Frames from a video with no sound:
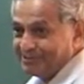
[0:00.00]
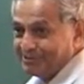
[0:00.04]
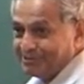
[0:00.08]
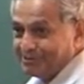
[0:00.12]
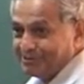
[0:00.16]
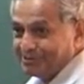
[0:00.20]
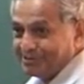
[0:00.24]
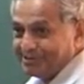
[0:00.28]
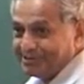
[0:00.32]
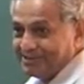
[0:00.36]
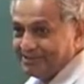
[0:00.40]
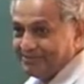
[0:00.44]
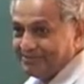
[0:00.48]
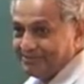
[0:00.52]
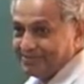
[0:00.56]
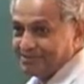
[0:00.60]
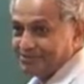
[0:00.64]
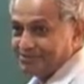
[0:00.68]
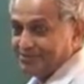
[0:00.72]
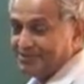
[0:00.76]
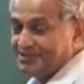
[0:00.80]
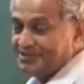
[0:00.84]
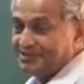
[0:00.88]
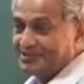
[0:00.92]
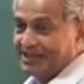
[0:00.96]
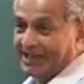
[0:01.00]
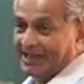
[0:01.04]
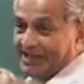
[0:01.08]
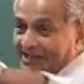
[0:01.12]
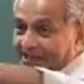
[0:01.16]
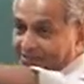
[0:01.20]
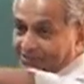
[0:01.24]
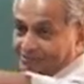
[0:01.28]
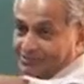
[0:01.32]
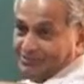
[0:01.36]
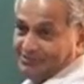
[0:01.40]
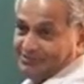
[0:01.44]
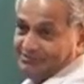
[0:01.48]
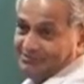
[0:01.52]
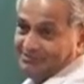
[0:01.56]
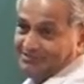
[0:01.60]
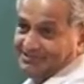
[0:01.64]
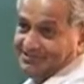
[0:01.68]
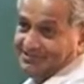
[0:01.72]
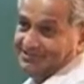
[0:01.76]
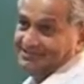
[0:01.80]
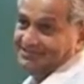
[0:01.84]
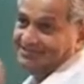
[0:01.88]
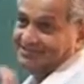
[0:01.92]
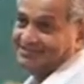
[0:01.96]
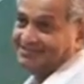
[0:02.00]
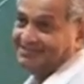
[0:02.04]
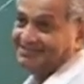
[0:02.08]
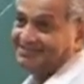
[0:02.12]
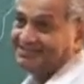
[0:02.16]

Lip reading: okay, which means I have to give a